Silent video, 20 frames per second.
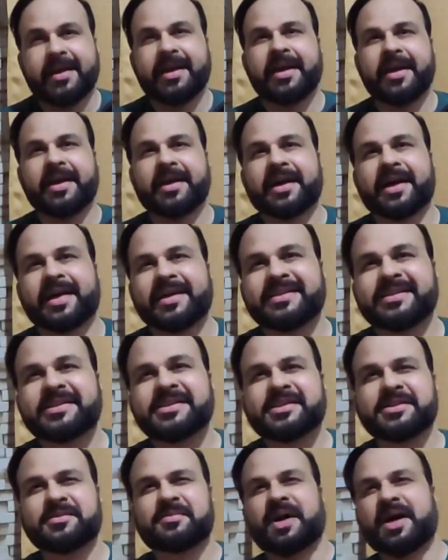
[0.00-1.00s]
Hey guys,
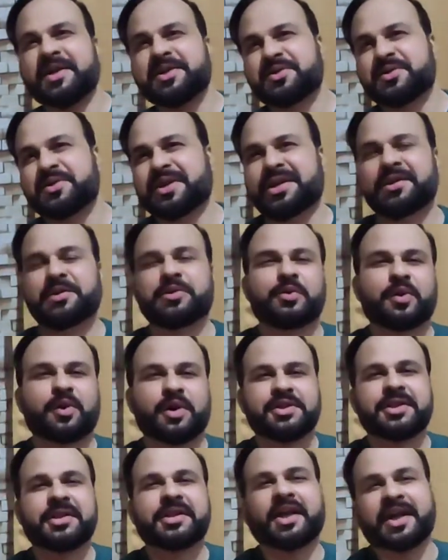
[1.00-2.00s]
this is Himanshu and you're
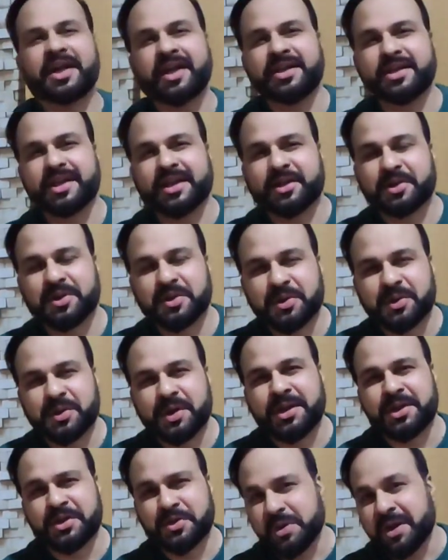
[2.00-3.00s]
watching Lucky Tech Guru,
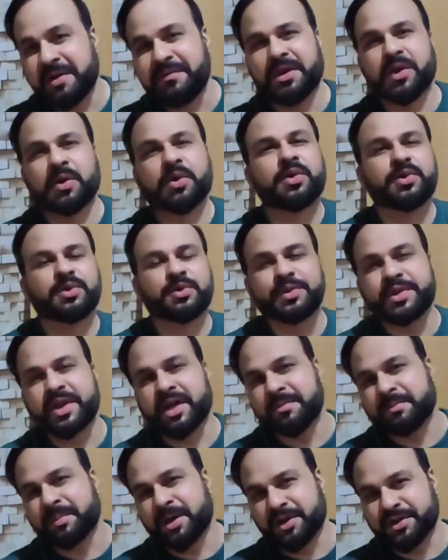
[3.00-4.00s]
and today we are going to do the
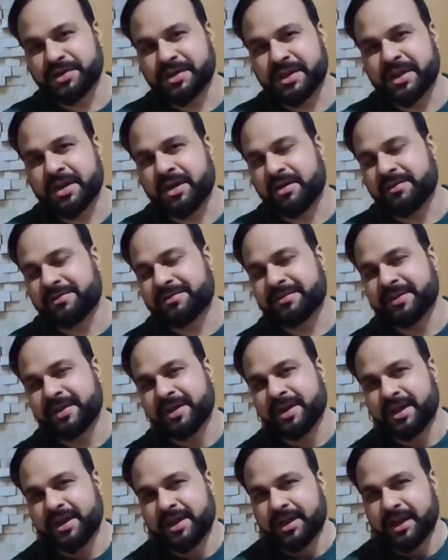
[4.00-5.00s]
unboxing of
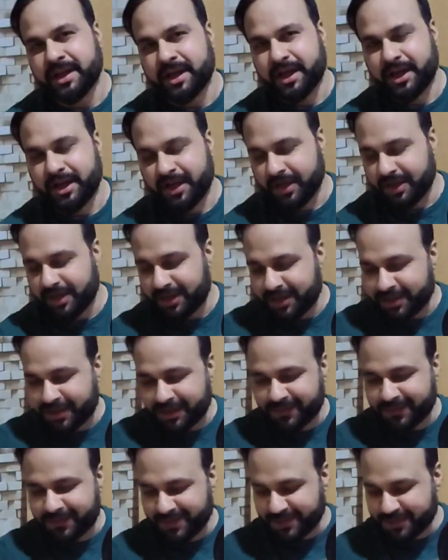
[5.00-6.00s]

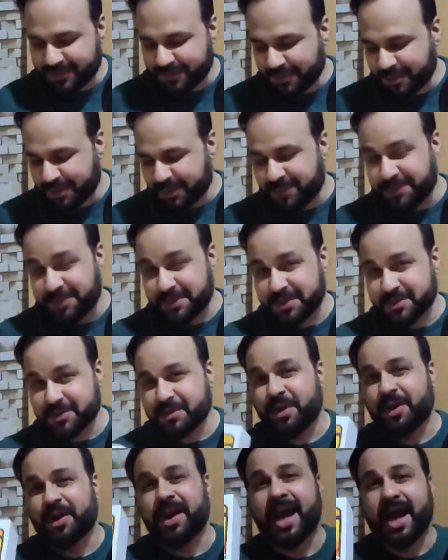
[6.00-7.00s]
this phone which is
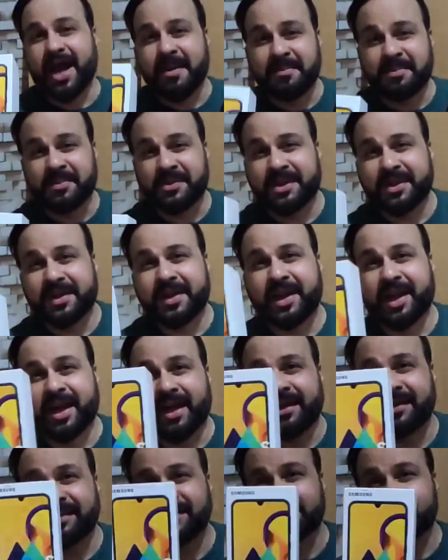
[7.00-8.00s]
called
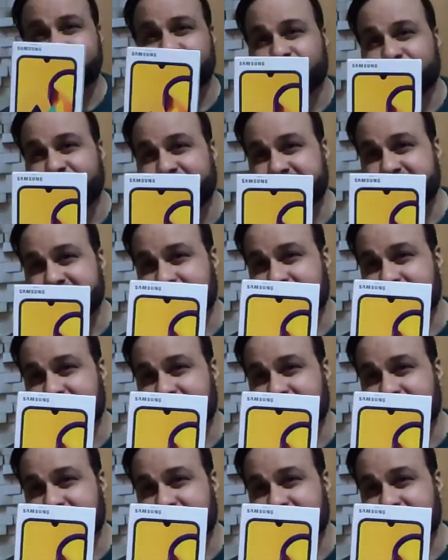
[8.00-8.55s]
M30s, which